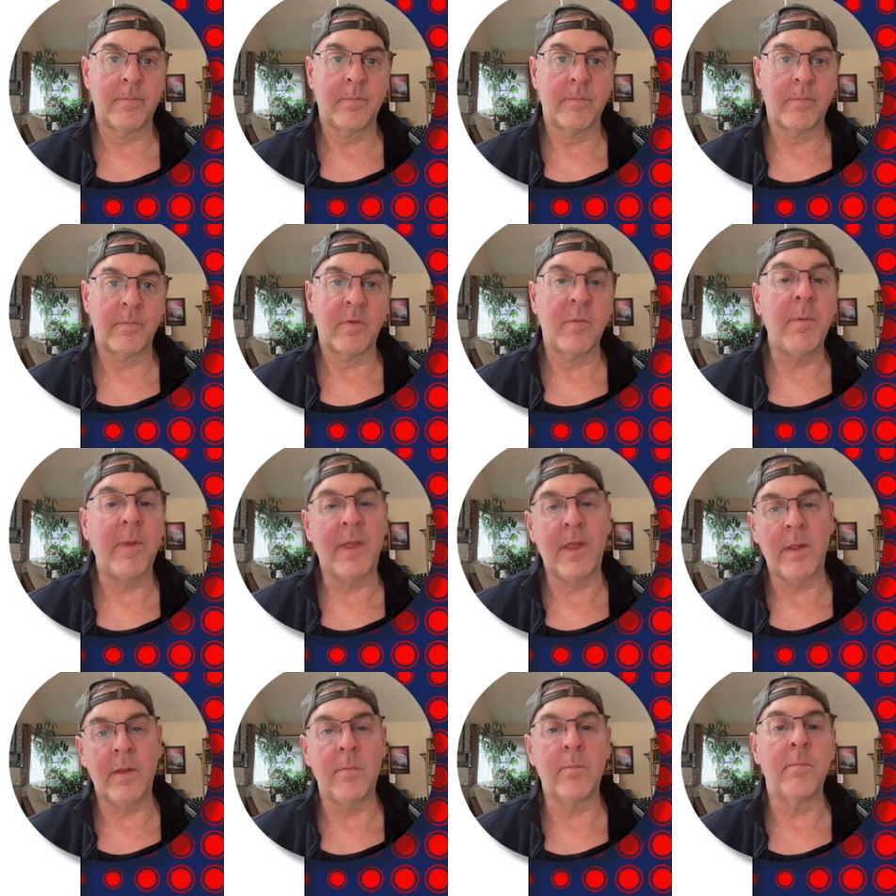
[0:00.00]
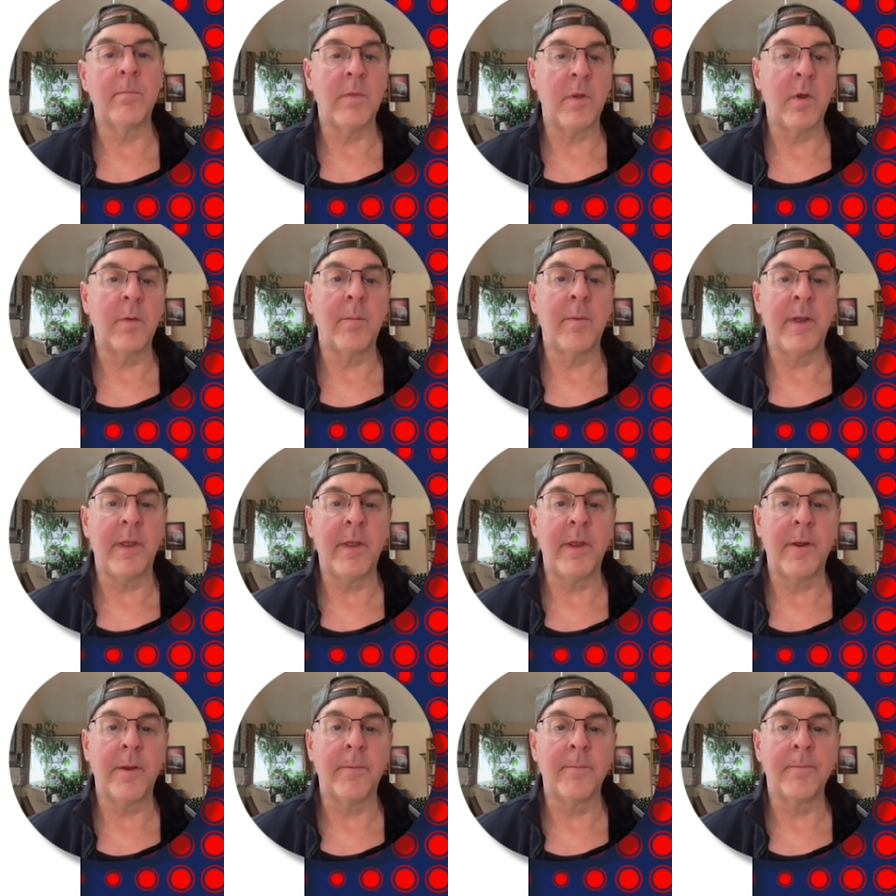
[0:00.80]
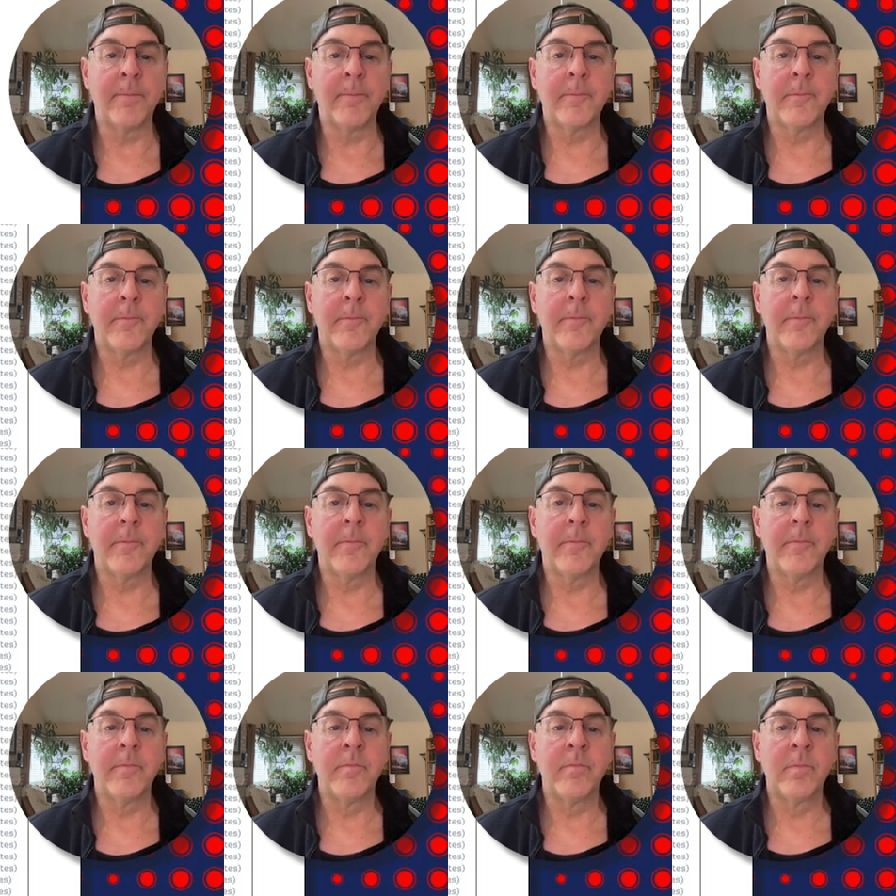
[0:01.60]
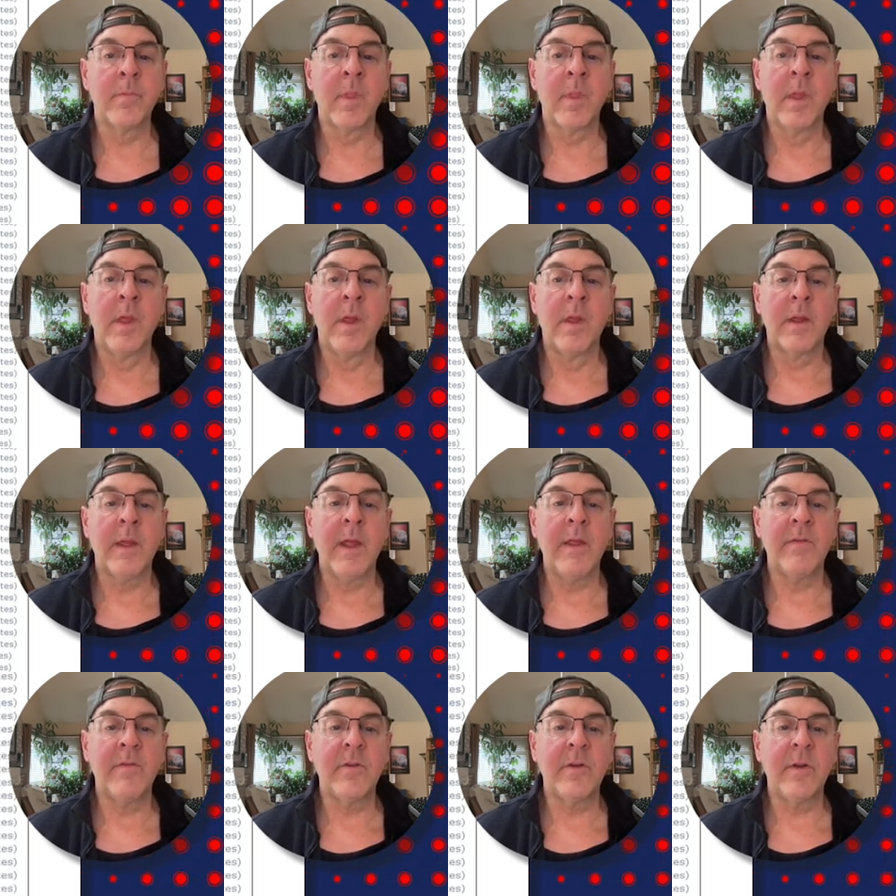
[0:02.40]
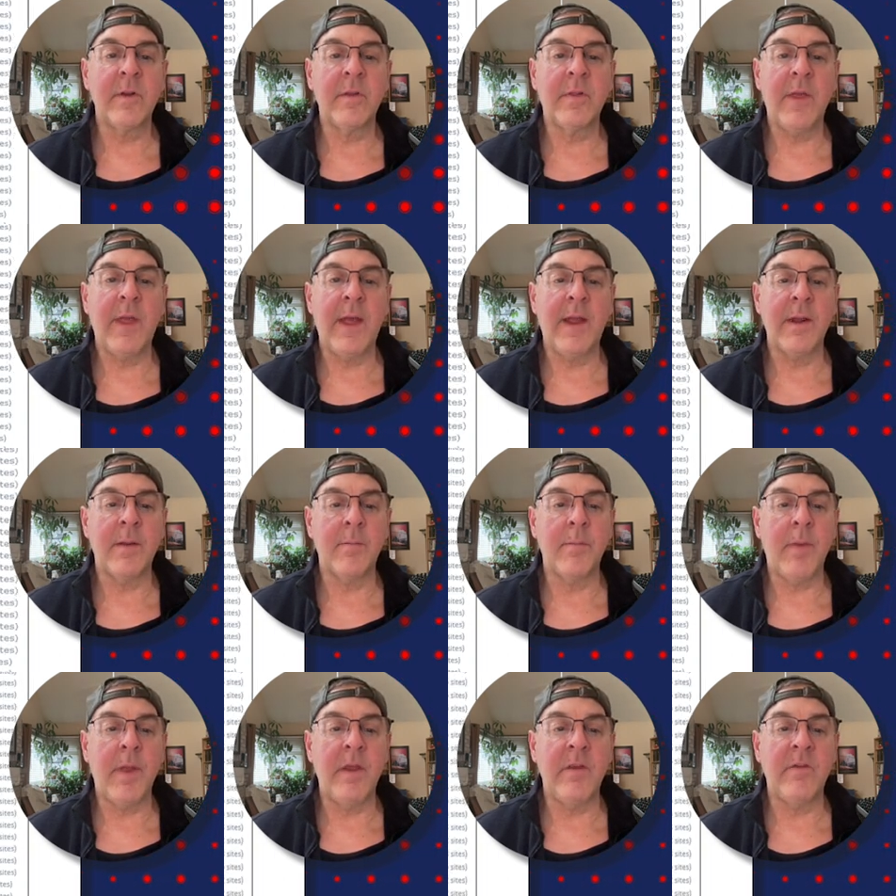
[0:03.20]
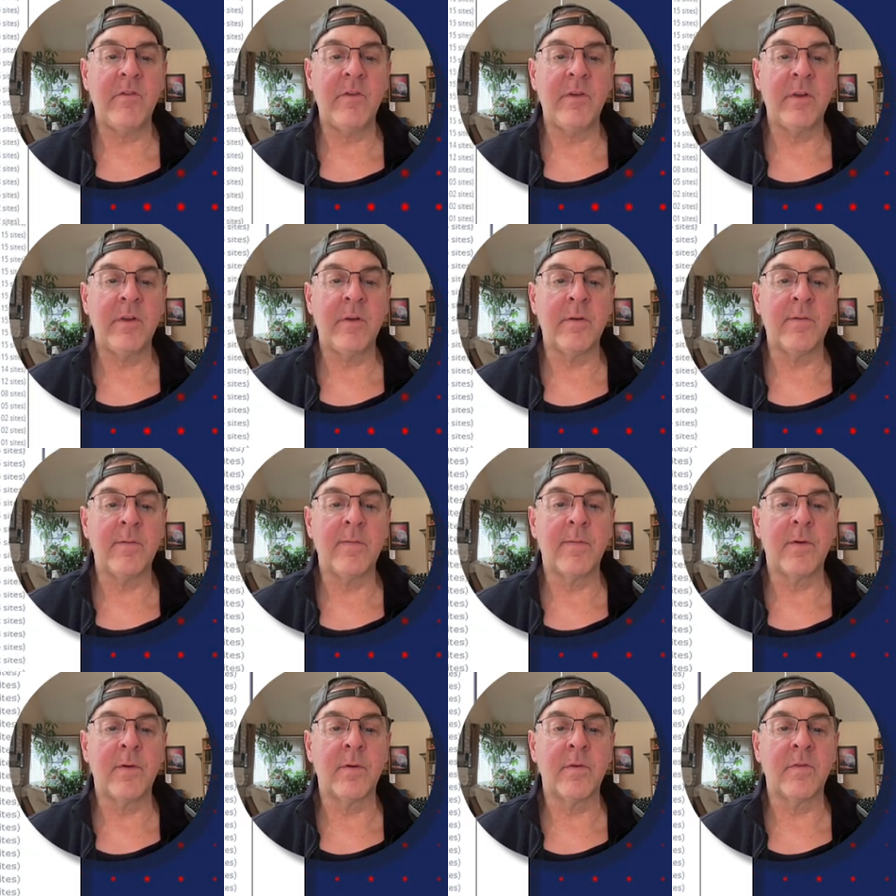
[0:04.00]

speaking year by year. Okay, let's take a look at the animation. For